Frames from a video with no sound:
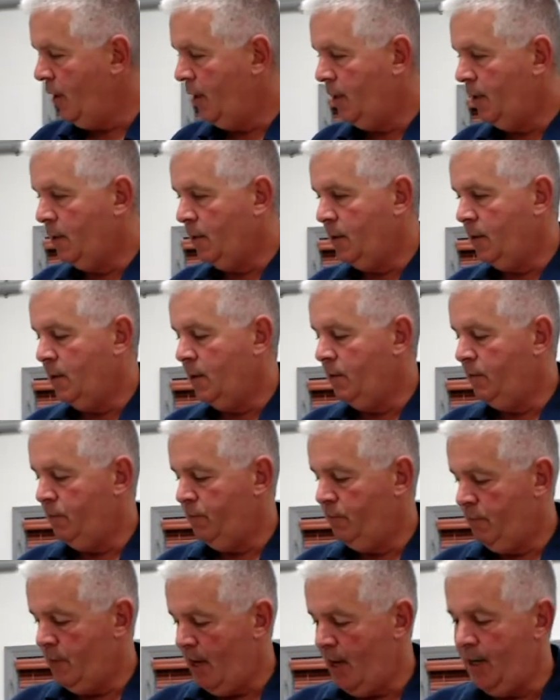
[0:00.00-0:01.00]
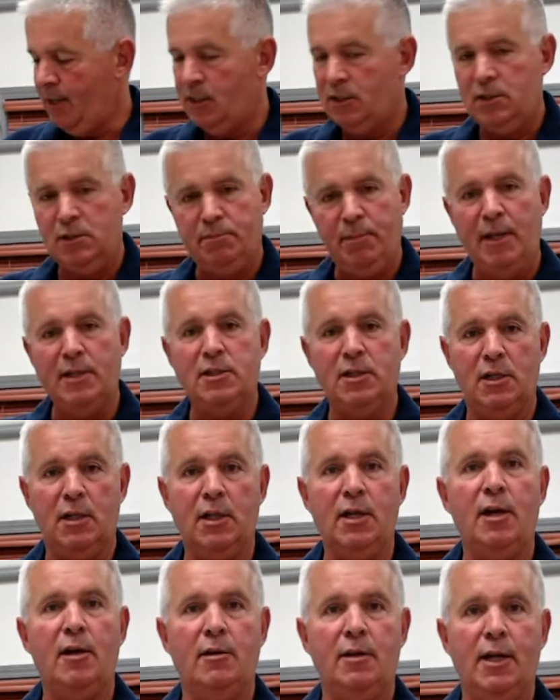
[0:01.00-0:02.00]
And that is basically our